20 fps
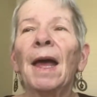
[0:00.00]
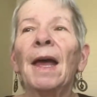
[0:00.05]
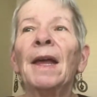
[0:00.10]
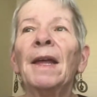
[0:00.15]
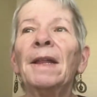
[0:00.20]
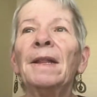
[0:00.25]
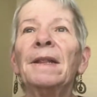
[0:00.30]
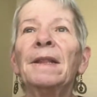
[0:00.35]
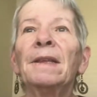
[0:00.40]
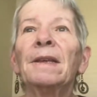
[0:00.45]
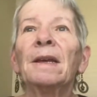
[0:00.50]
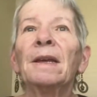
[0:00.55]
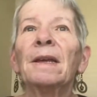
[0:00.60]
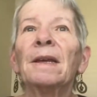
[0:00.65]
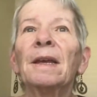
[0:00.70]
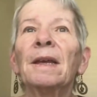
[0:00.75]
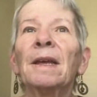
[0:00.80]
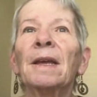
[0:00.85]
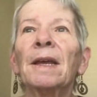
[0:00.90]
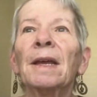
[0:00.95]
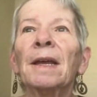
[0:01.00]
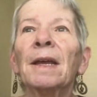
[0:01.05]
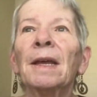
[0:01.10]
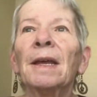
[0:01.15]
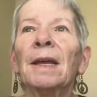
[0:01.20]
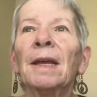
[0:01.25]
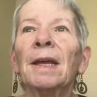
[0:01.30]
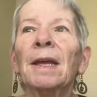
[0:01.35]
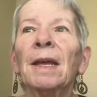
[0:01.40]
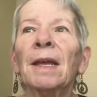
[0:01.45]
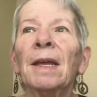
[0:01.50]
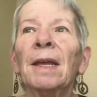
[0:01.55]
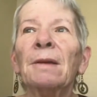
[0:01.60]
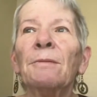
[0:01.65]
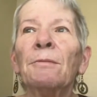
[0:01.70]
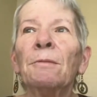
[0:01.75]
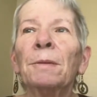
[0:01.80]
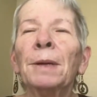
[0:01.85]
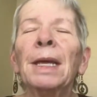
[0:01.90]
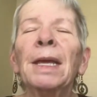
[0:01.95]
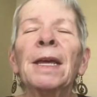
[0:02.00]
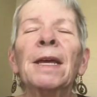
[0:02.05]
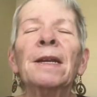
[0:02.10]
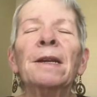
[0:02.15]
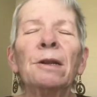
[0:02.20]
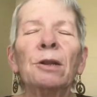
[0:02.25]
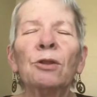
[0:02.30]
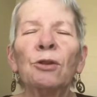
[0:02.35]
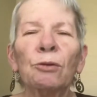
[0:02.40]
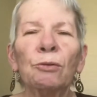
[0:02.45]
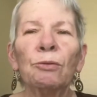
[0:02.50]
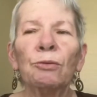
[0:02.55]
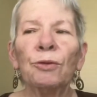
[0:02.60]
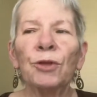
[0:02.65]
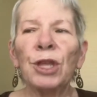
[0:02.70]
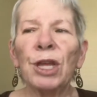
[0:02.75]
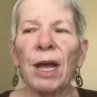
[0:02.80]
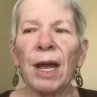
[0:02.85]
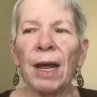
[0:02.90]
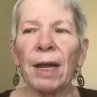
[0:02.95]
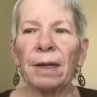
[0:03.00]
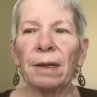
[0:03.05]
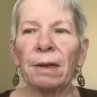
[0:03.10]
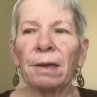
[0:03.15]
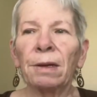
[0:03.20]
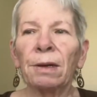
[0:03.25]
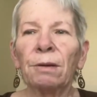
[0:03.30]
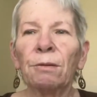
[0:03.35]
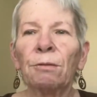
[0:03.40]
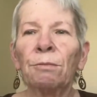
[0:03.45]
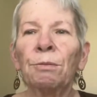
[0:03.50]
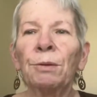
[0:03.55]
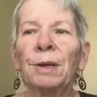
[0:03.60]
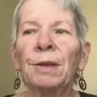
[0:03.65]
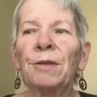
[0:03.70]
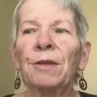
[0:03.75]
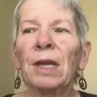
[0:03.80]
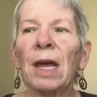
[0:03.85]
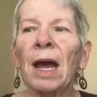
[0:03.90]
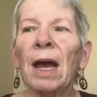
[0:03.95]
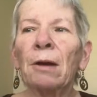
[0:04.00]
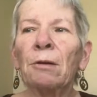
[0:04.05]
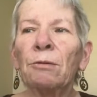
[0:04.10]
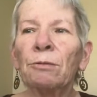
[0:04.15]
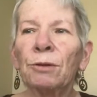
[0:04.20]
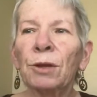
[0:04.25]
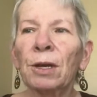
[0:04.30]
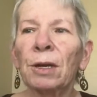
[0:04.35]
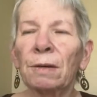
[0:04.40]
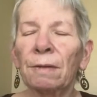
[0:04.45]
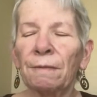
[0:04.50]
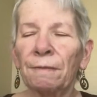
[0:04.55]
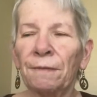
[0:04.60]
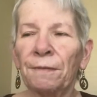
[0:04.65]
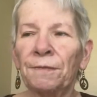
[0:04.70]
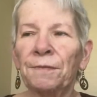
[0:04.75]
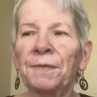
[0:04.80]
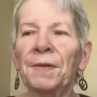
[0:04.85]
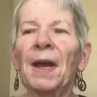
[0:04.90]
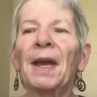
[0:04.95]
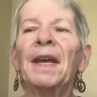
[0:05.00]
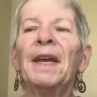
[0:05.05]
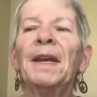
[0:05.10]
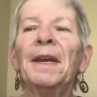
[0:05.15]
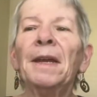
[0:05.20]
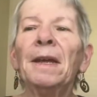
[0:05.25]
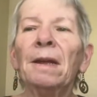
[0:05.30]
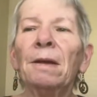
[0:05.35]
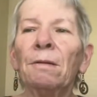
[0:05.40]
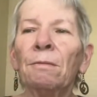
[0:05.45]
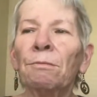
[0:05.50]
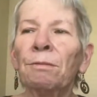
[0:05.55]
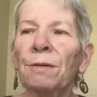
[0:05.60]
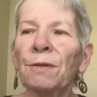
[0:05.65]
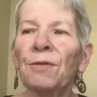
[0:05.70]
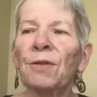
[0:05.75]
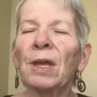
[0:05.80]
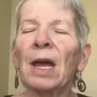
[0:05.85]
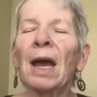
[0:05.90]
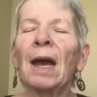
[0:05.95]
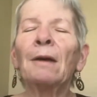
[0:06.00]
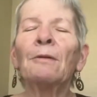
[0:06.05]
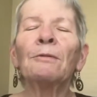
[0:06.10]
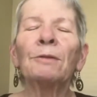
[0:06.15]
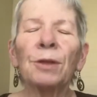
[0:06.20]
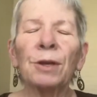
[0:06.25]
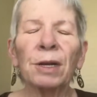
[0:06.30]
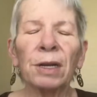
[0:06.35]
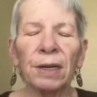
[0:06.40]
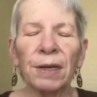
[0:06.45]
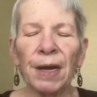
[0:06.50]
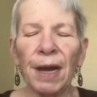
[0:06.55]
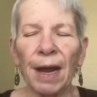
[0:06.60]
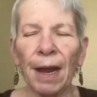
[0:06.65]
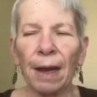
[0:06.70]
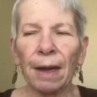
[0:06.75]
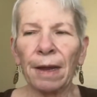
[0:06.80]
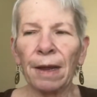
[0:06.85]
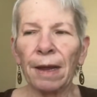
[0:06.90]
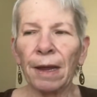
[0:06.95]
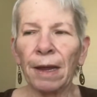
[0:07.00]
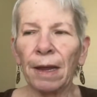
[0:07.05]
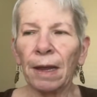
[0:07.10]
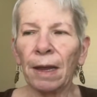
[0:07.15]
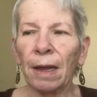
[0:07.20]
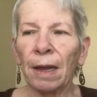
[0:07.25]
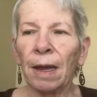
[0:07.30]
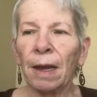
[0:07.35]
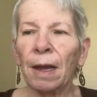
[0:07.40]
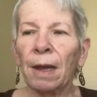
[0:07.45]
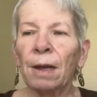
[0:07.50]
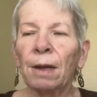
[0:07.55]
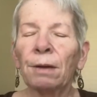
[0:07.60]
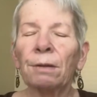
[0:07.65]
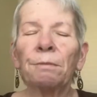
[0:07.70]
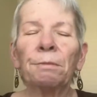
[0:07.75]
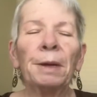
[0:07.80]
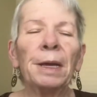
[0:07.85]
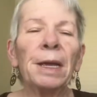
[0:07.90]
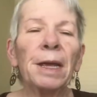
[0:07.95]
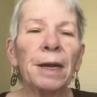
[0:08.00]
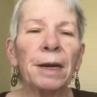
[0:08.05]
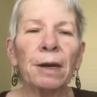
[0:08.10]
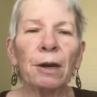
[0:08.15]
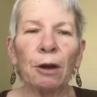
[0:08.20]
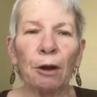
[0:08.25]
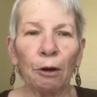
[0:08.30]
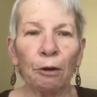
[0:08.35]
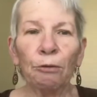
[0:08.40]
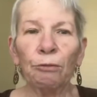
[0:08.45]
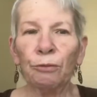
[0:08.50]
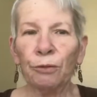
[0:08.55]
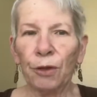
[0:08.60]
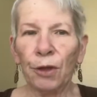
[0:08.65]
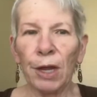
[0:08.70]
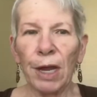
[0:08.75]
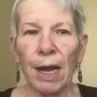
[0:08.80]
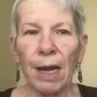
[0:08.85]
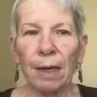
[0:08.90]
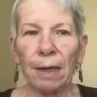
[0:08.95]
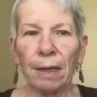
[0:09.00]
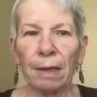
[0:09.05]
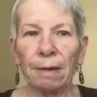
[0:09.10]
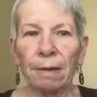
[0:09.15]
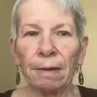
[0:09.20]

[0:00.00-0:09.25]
And we can do that without fighting, without attacking. We can own that.